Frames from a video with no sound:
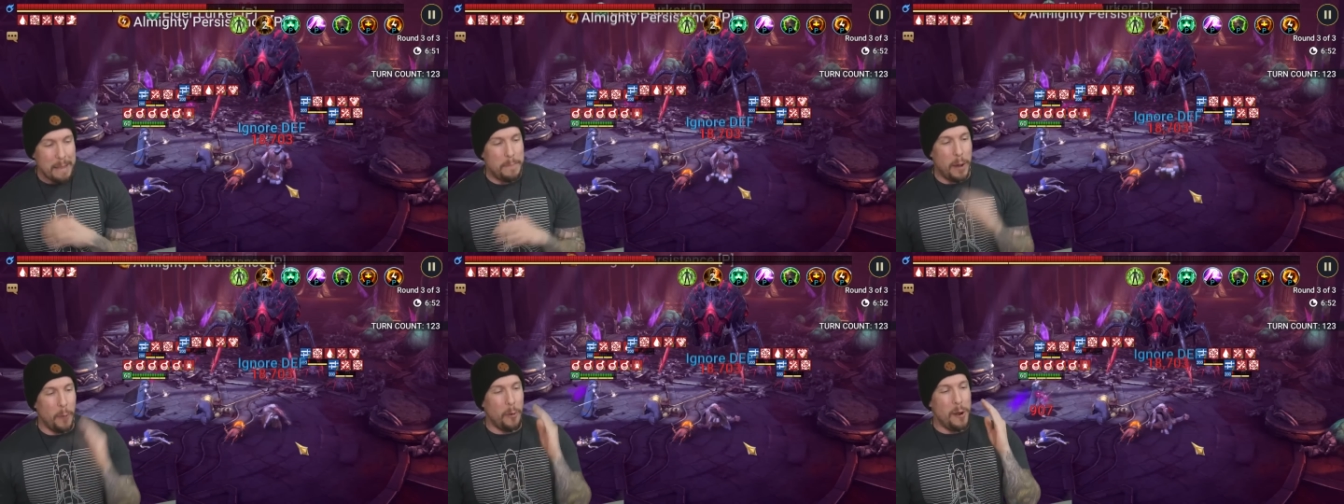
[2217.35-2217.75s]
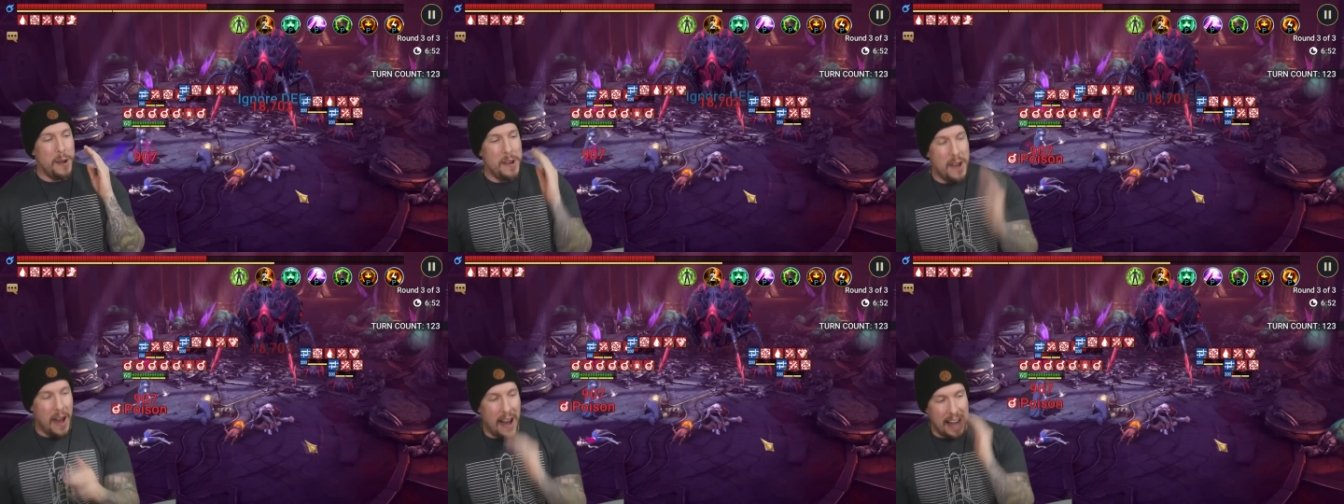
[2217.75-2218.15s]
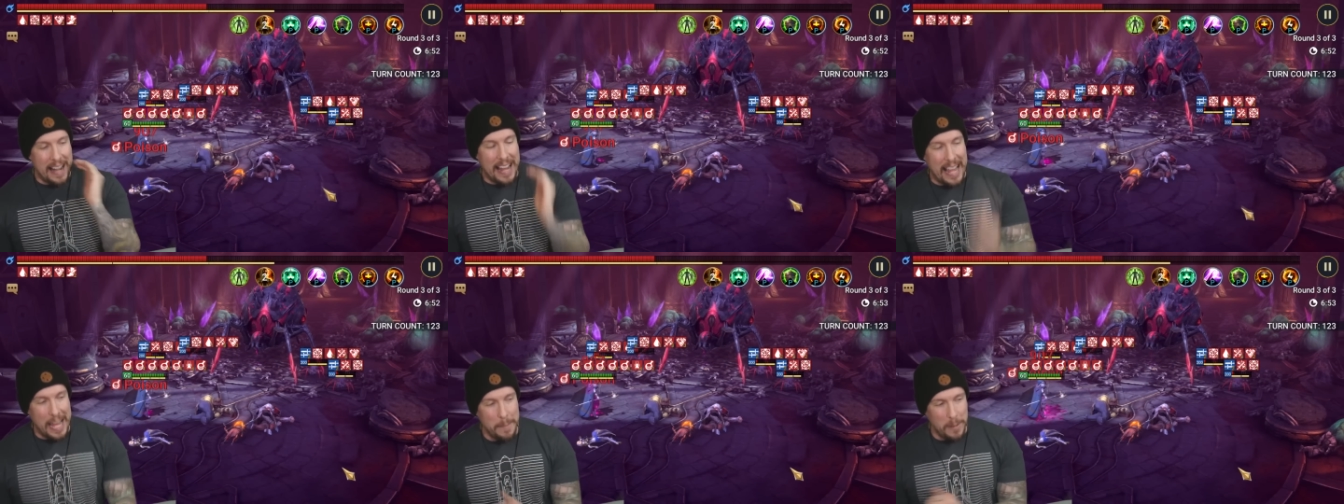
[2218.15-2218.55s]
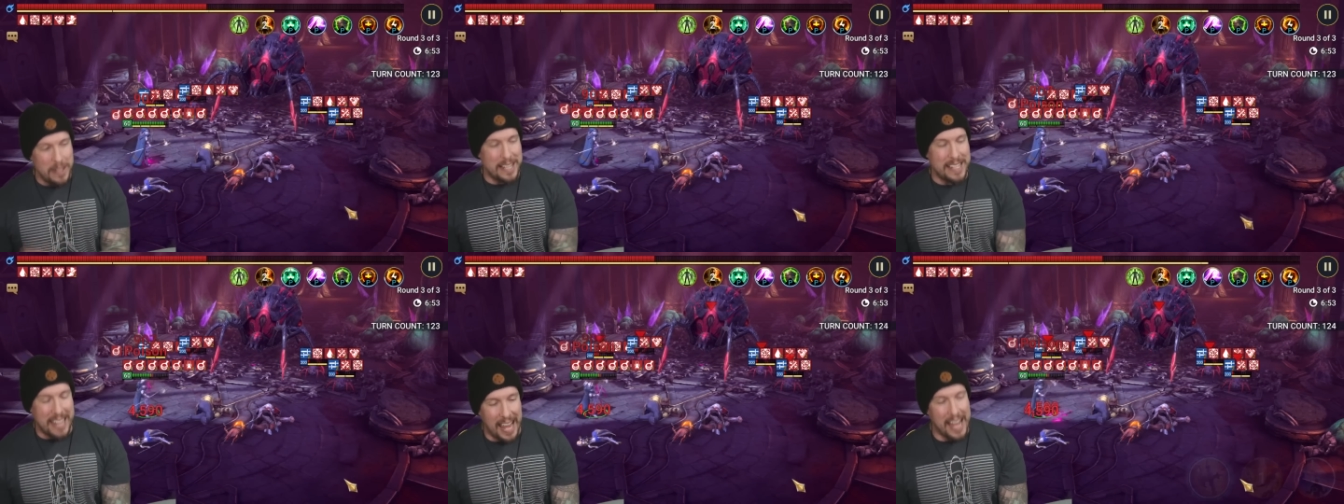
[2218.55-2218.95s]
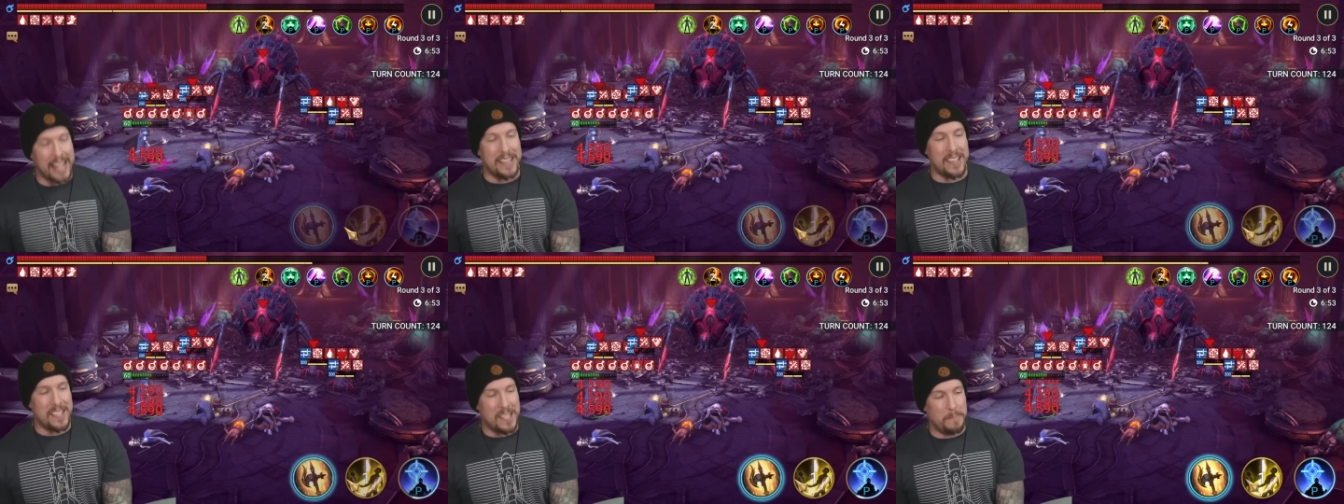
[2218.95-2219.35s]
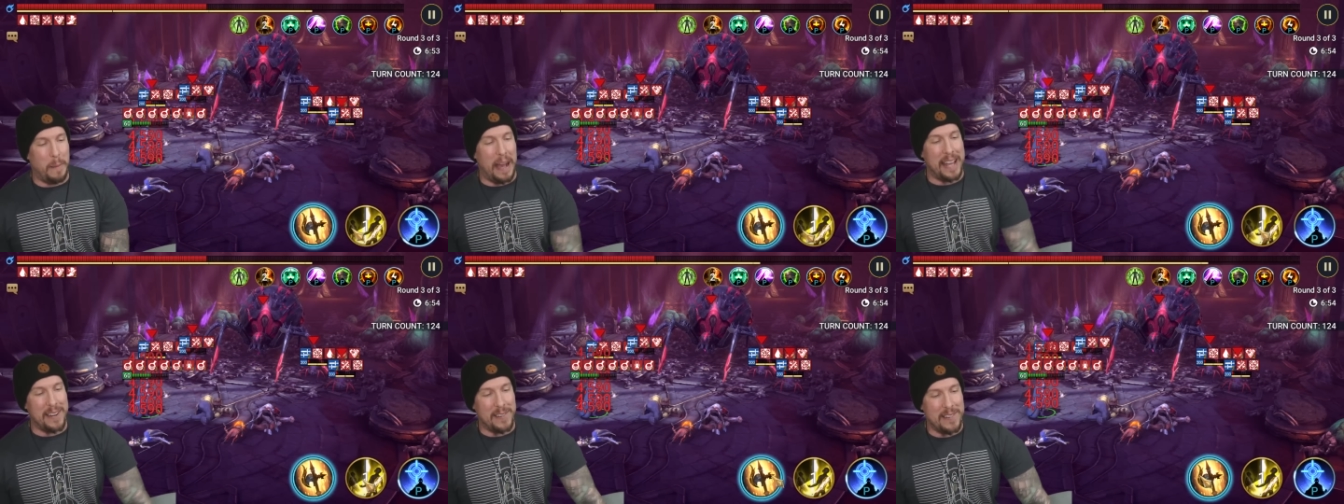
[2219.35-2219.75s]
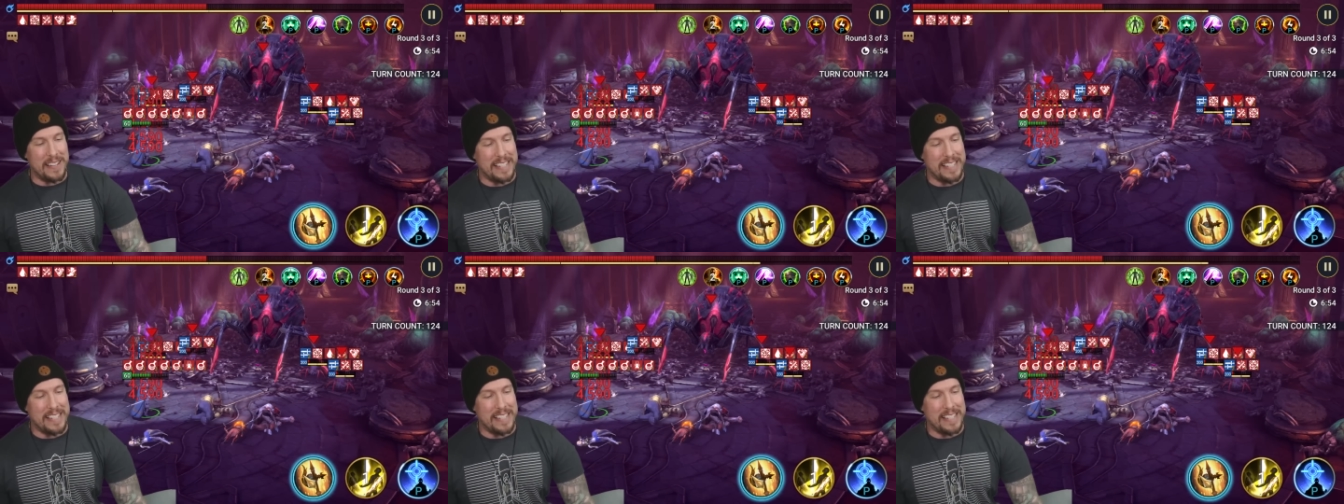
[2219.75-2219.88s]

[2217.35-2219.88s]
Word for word: but we're not able to take the spider